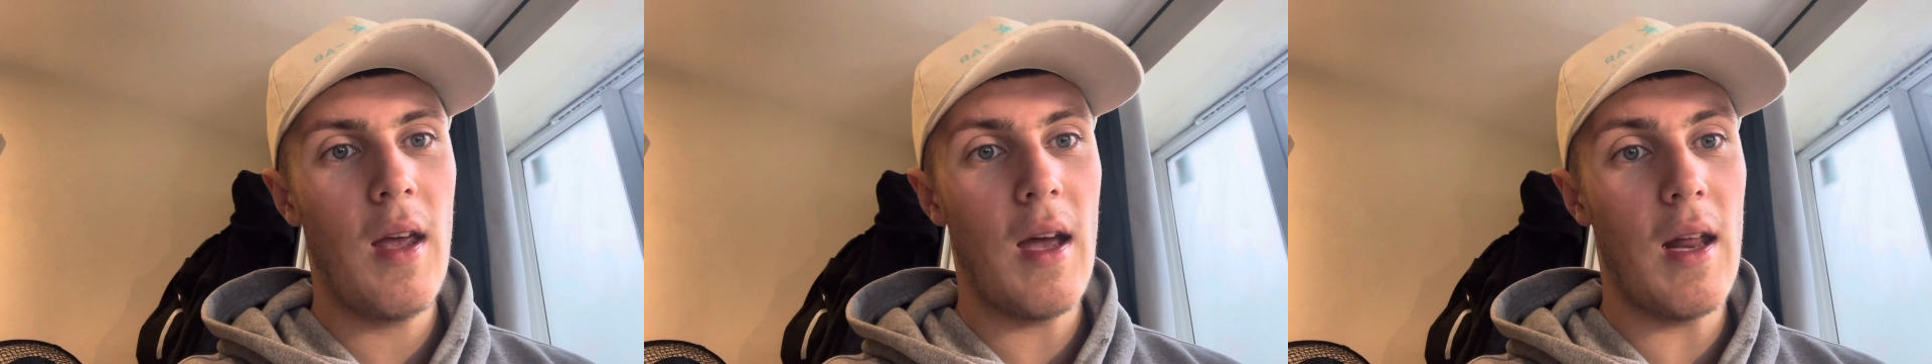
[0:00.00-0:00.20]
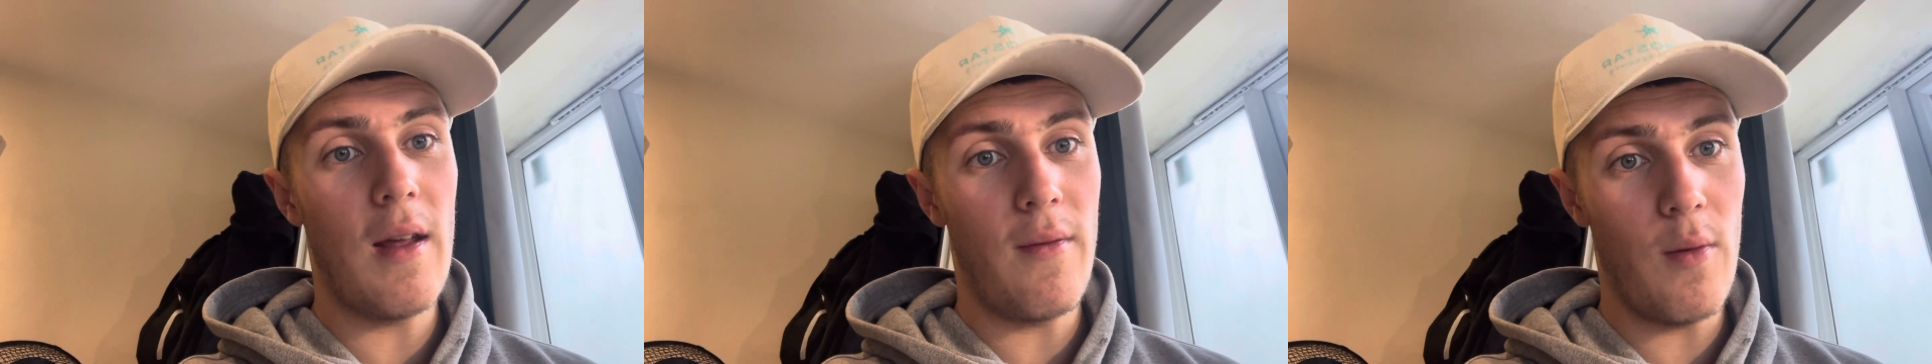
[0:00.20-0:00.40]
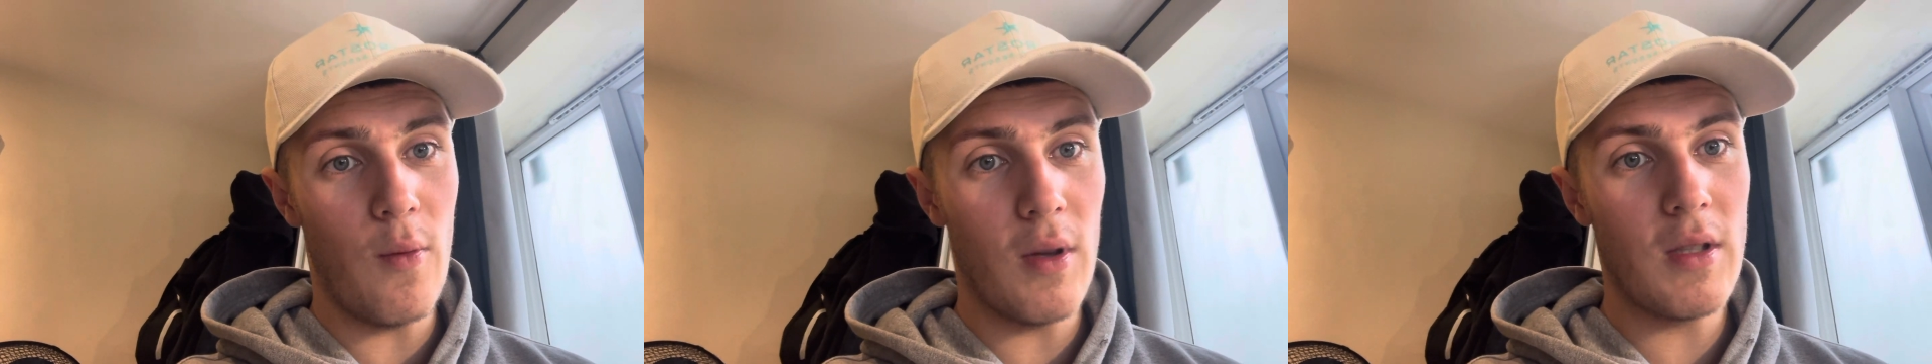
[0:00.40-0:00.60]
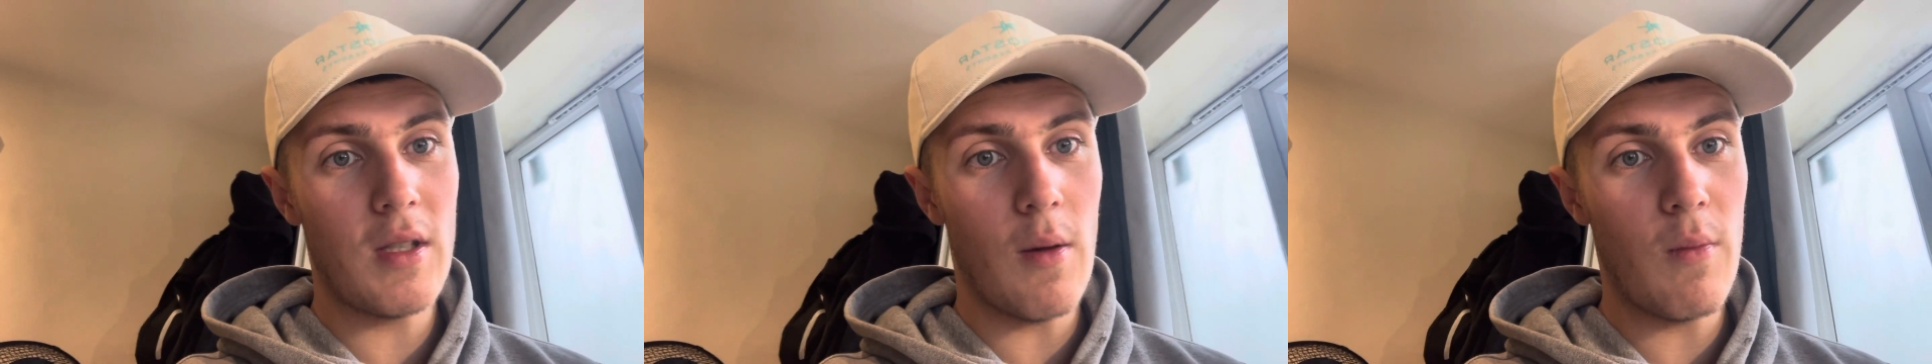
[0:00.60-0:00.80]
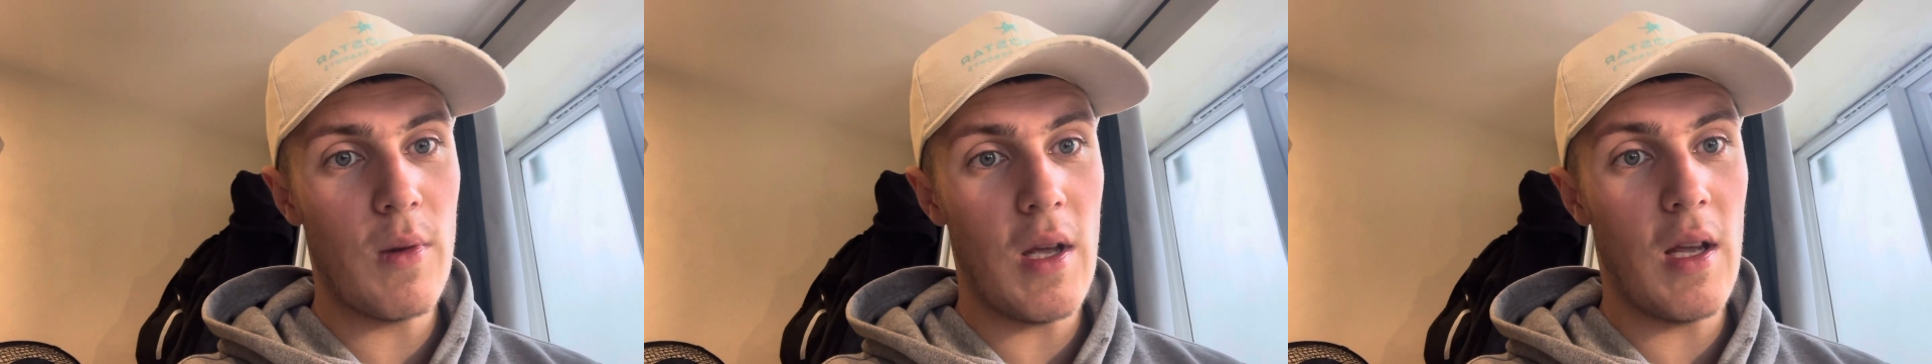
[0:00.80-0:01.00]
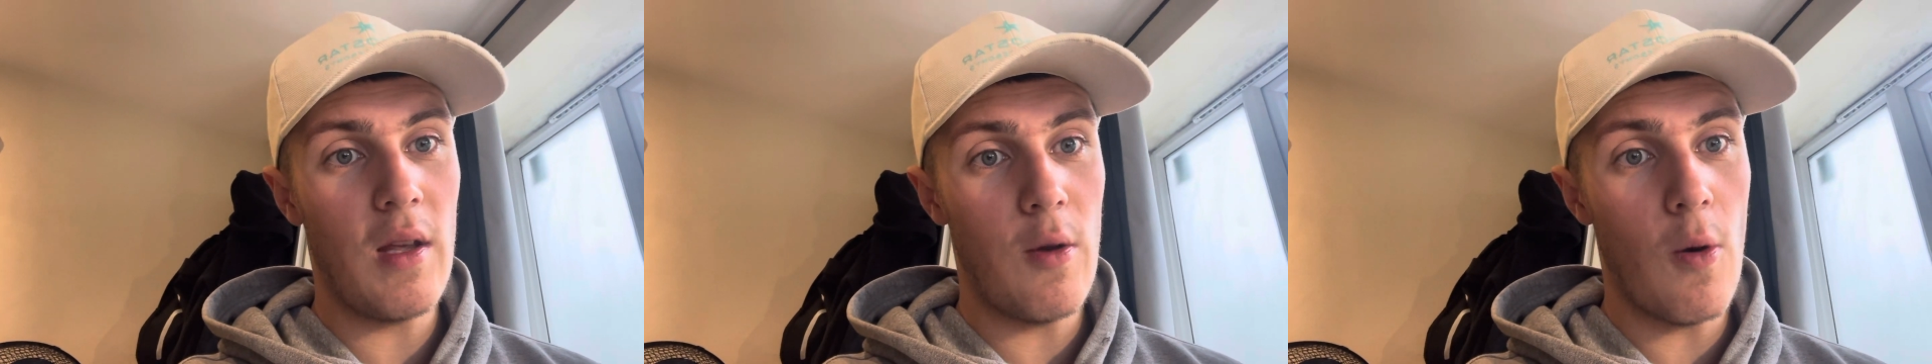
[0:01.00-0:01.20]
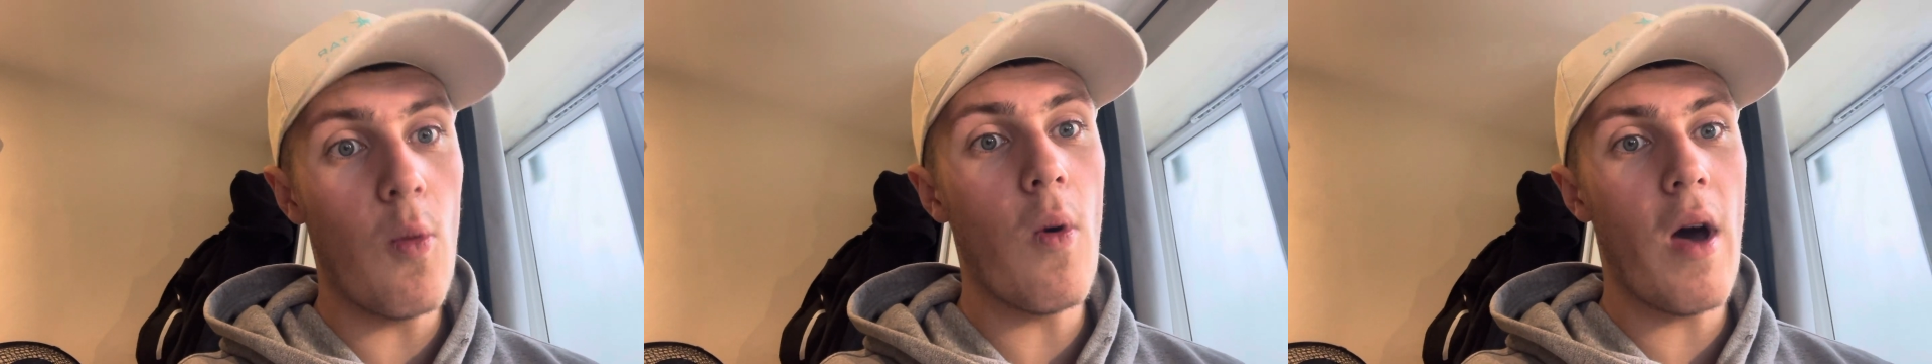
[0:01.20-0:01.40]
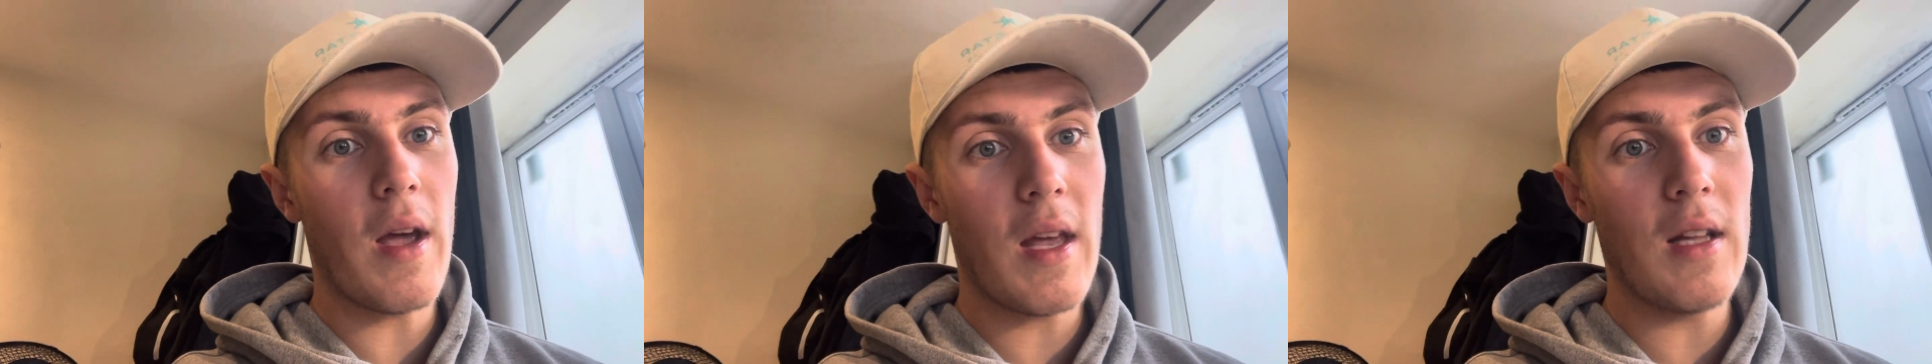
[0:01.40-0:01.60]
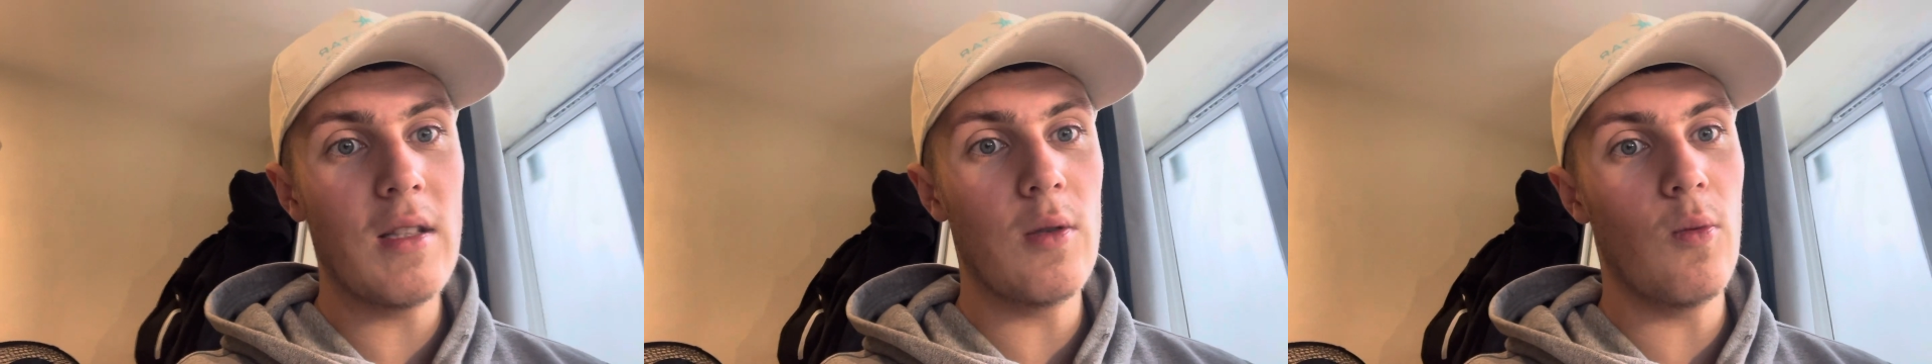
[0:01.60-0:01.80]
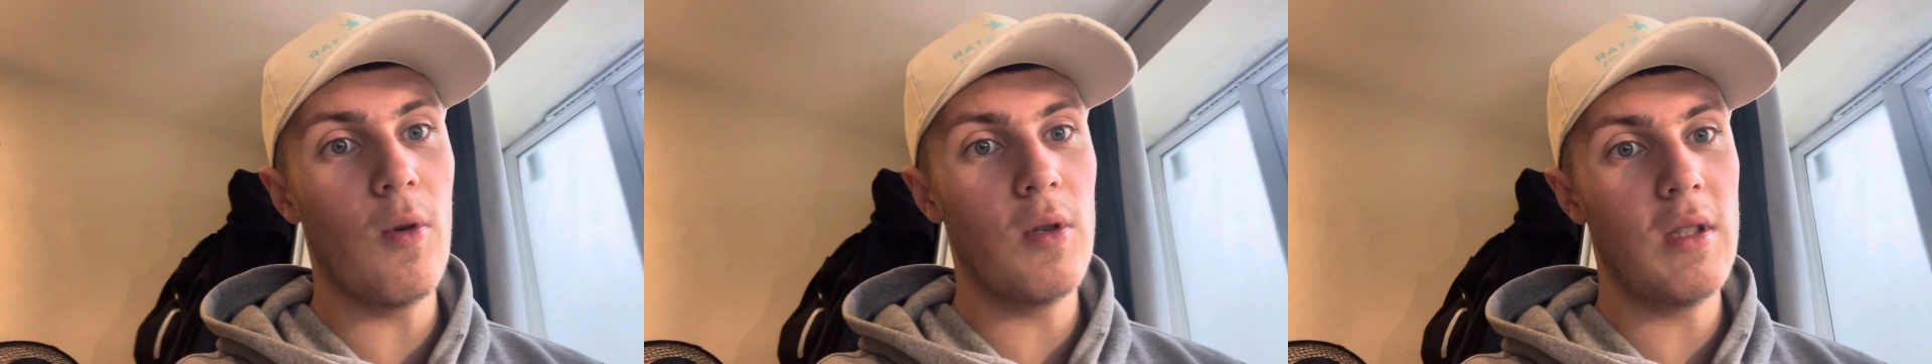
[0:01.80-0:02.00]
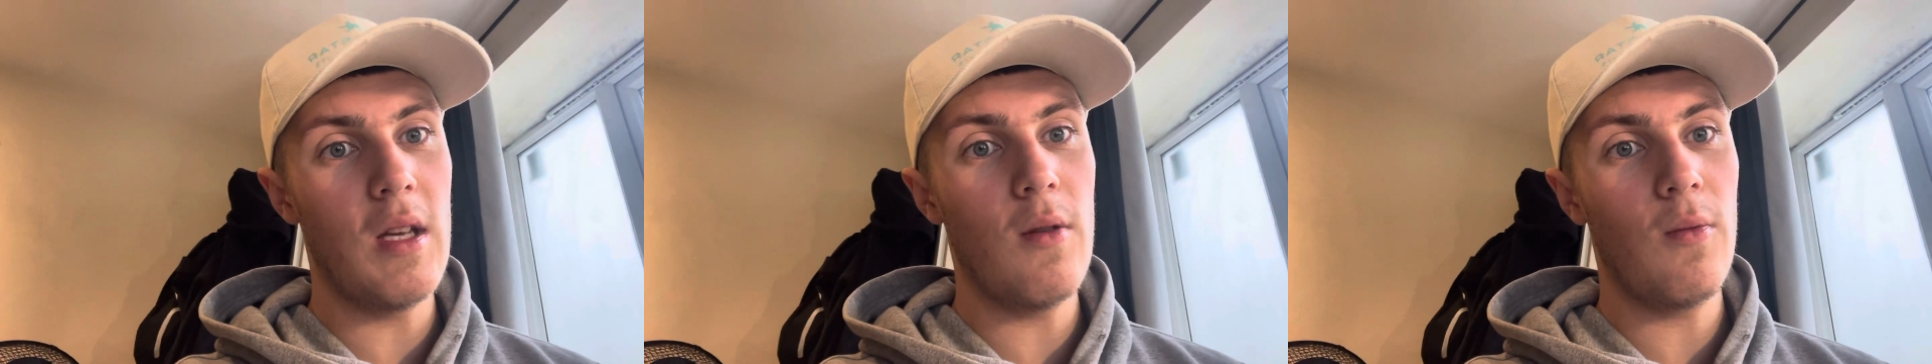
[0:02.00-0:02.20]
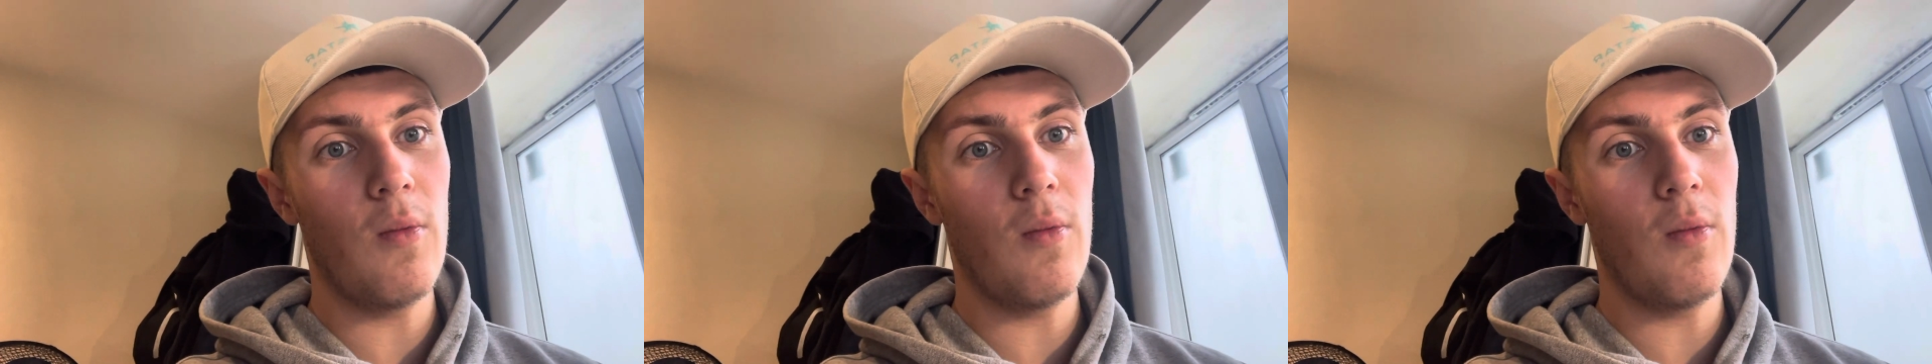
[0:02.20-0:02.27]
And if you want something, you're working towards it,